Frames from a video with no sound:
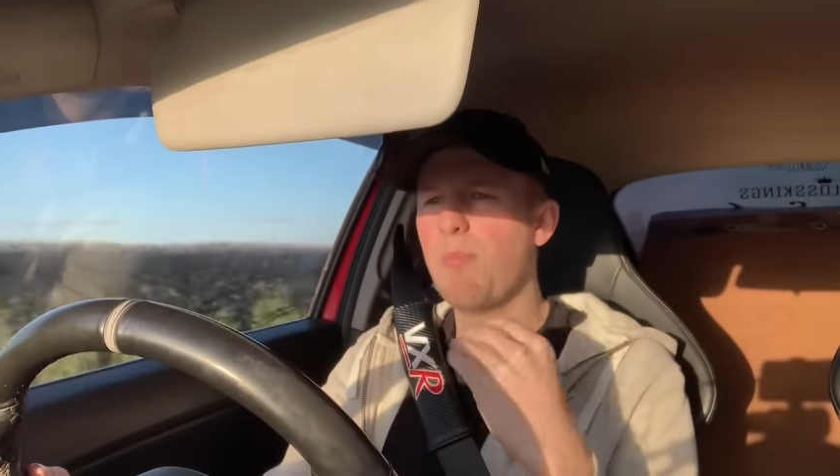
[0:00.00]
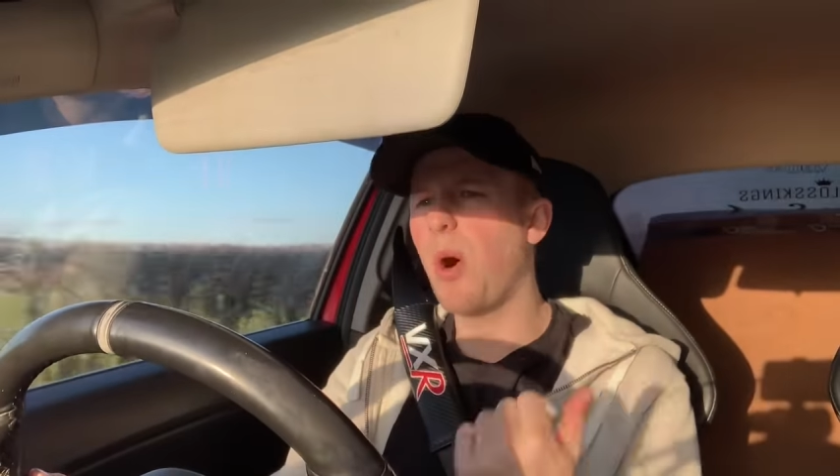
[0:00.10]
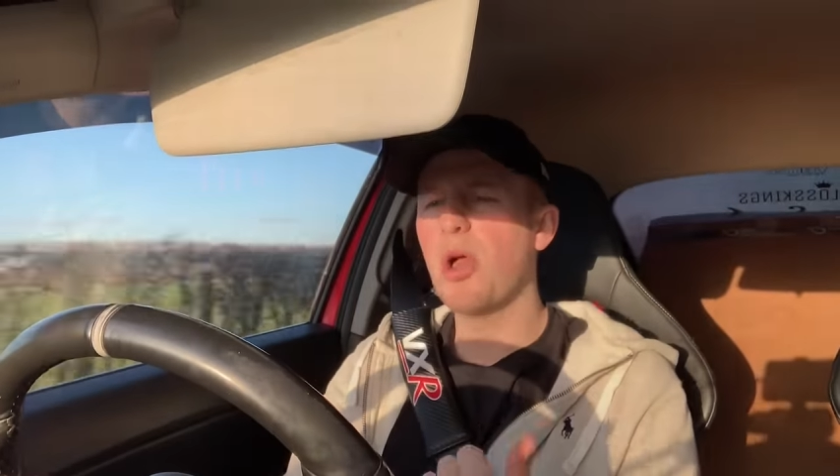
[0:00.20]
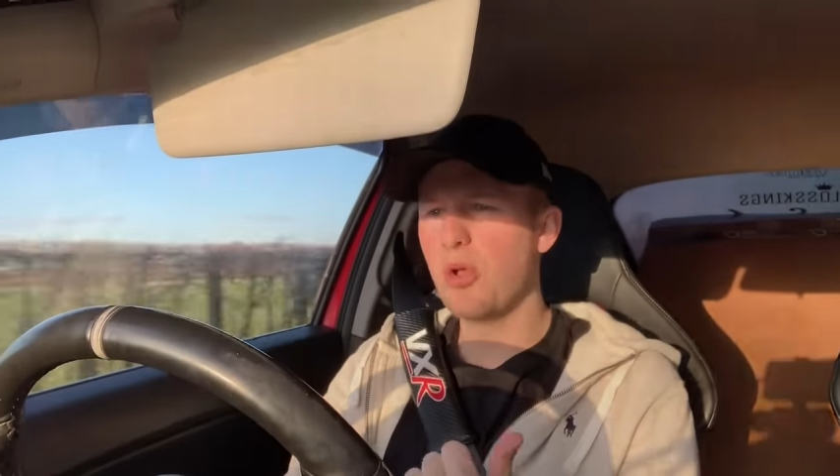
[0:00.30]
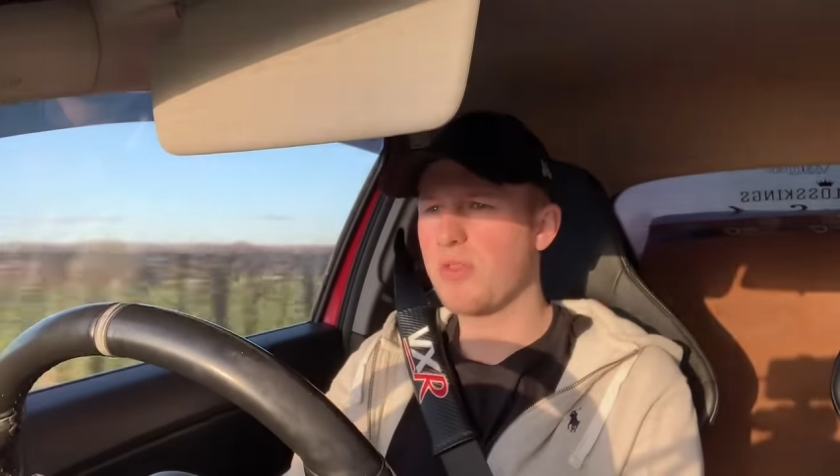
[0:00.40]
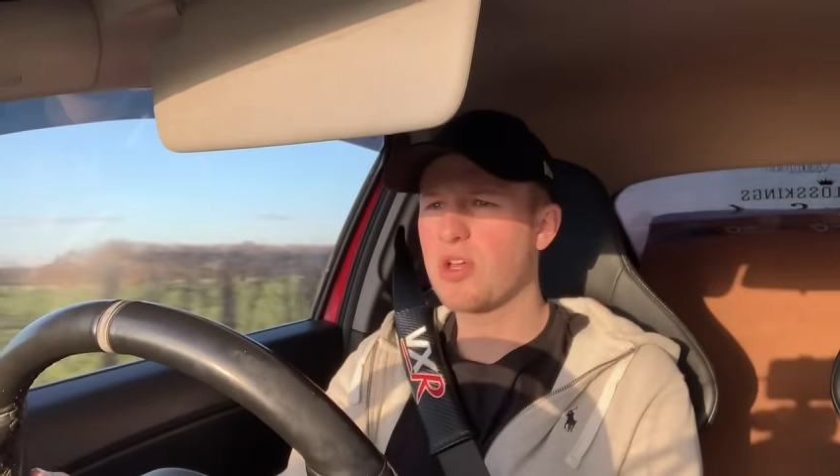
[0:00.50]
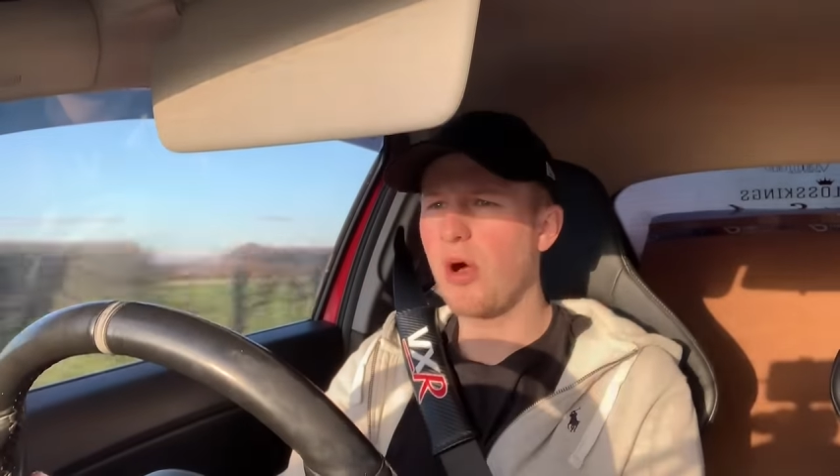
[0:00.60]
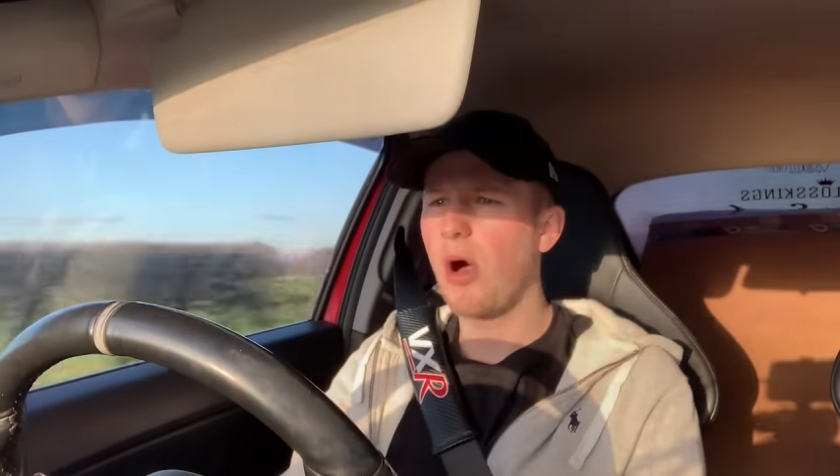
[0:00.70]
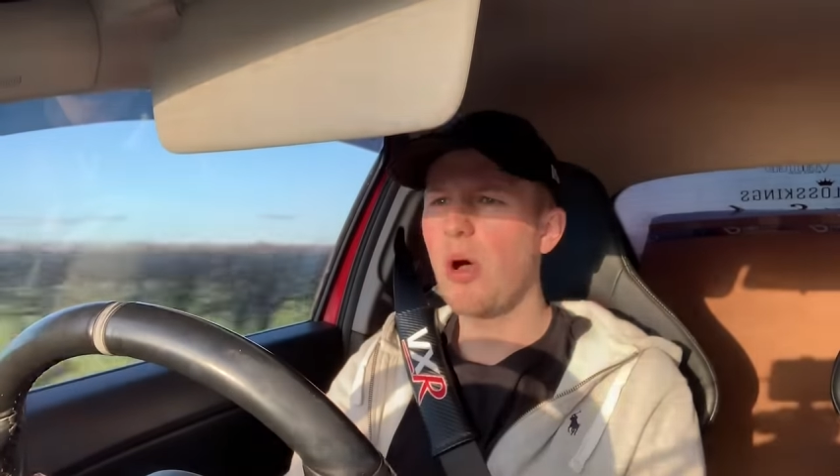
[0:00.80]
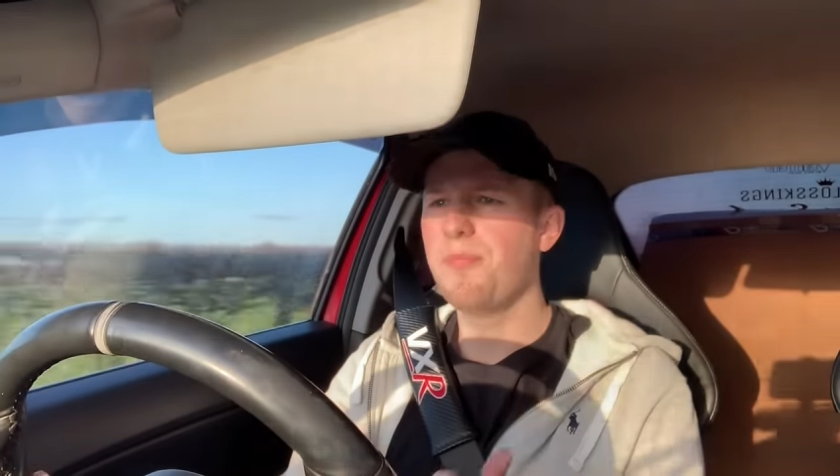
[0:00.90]
buy another
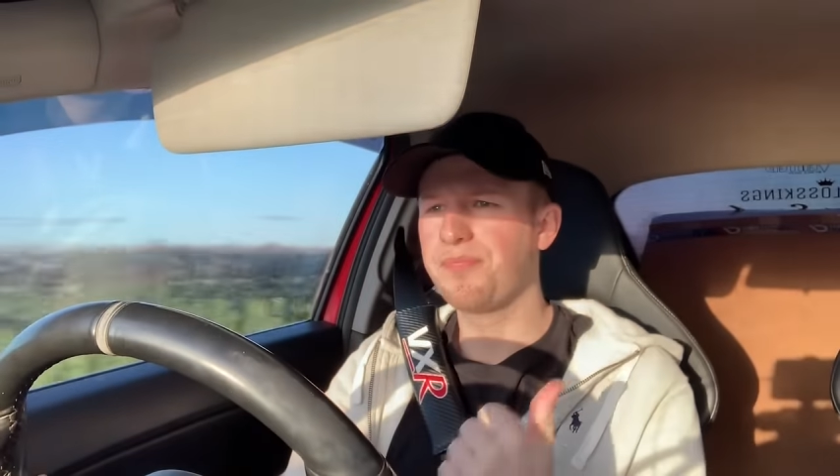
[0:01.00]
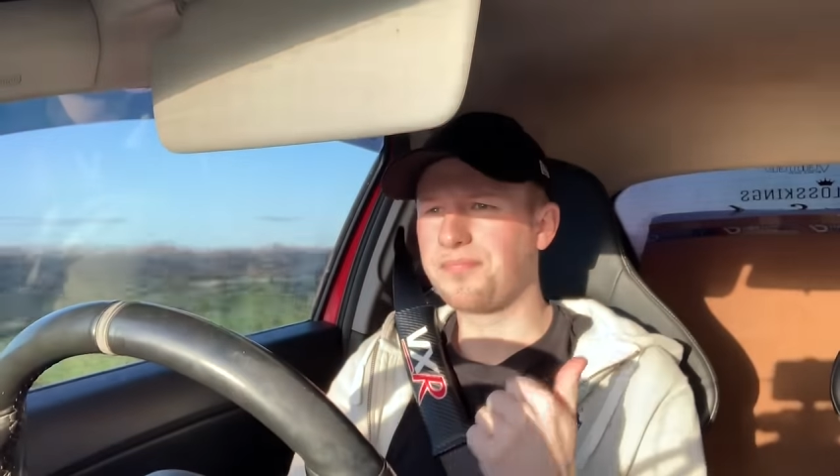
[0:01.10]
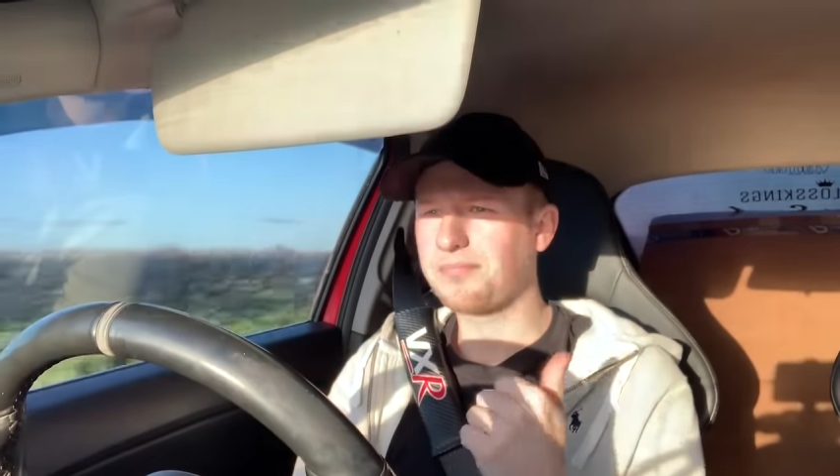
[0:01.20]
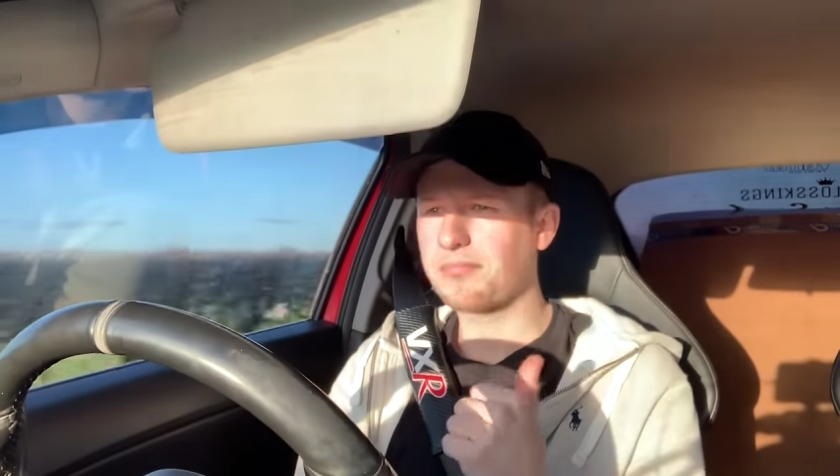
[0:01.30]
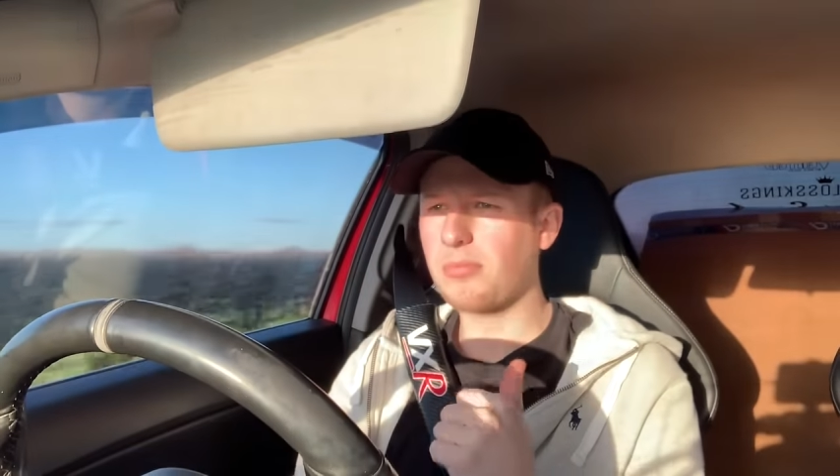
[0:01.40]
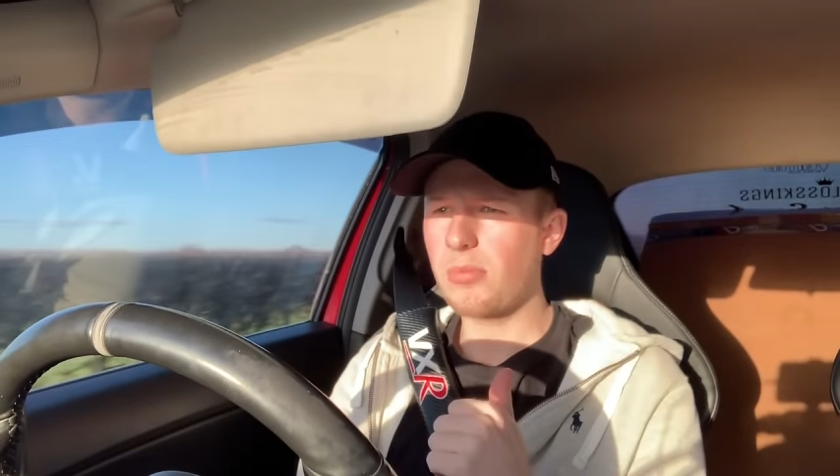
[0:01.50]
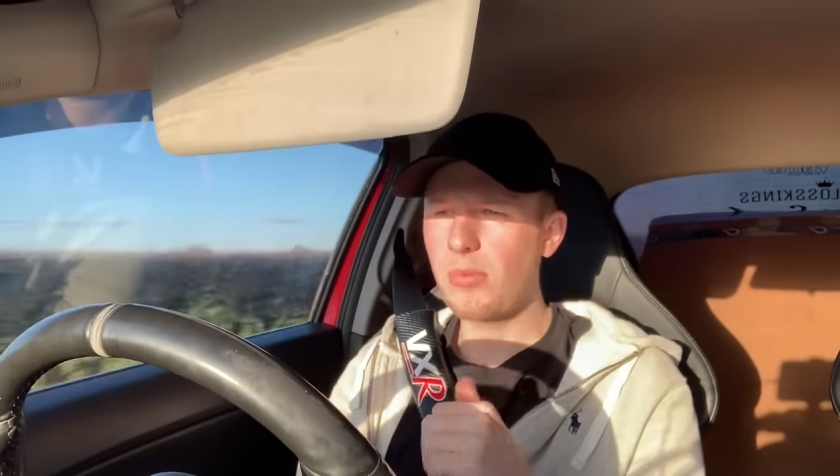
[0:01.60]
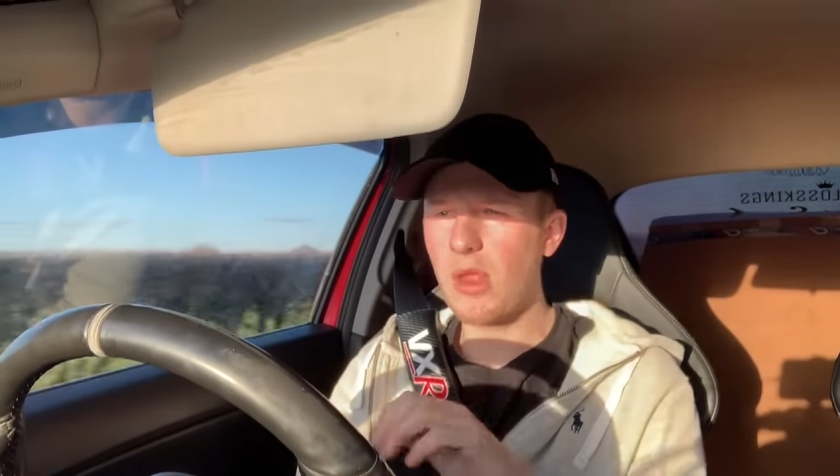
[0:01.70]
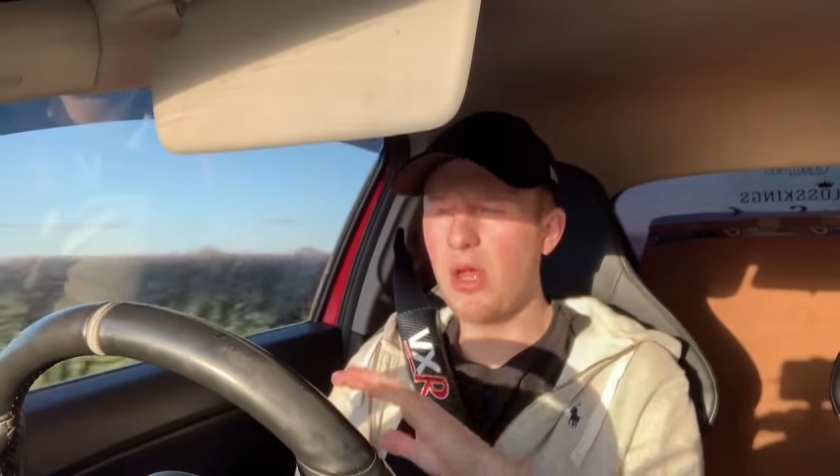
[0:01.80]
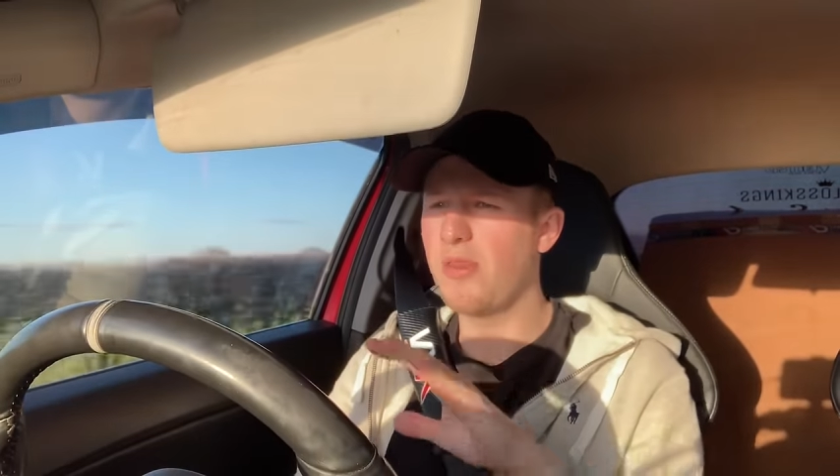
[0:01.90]
car,
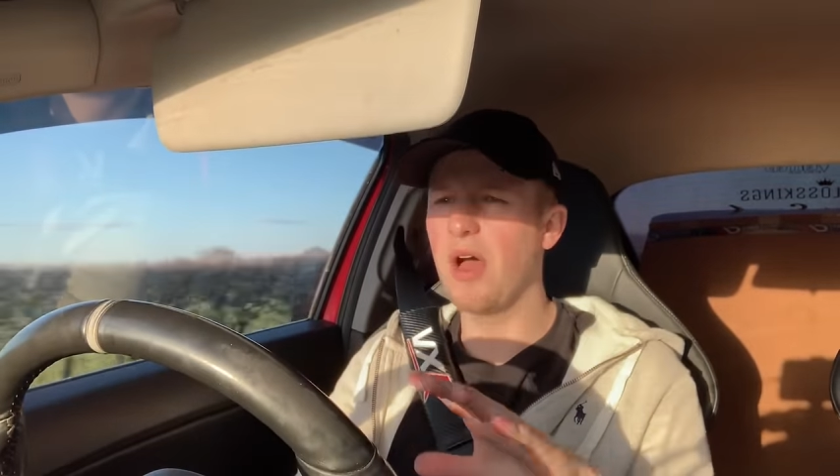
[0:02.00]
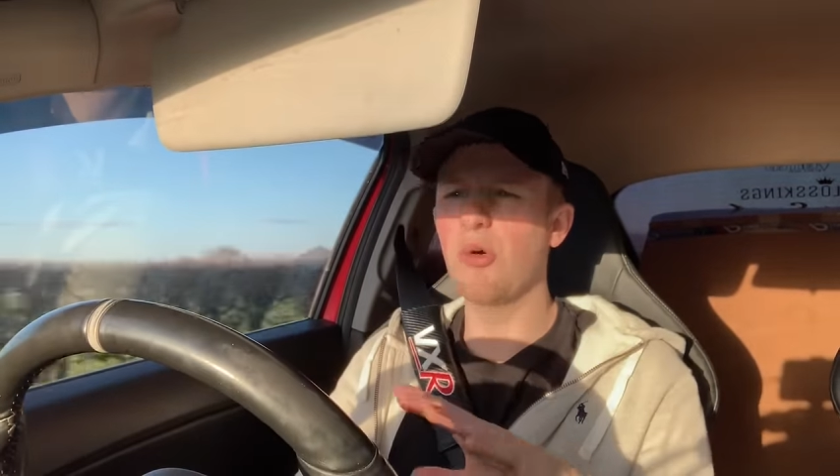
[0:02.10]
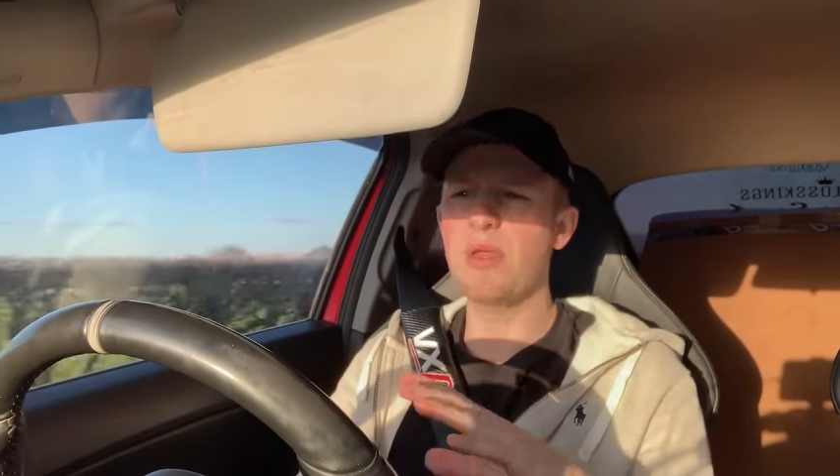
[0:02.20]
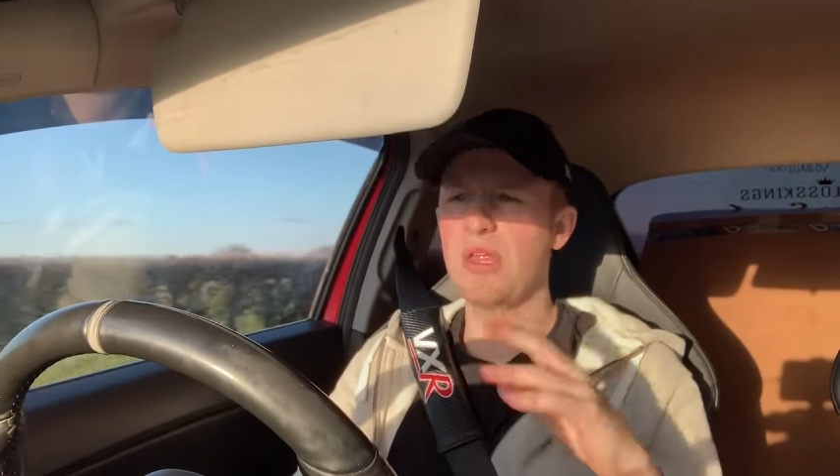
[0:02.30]
and that'll